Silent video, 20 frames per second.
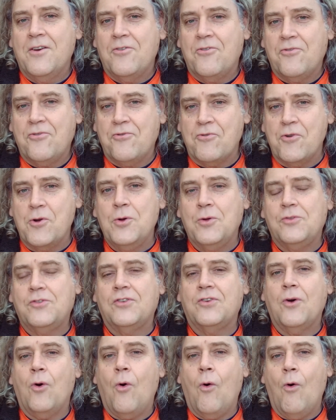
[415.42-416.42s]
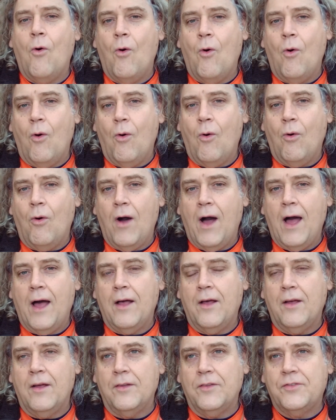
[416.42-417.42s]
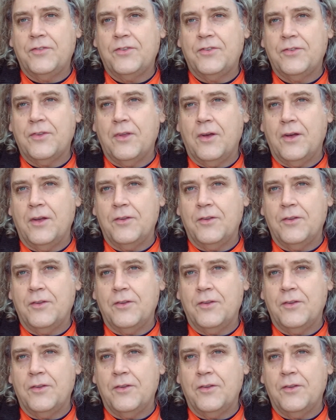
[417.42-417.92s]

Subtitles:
fruit or as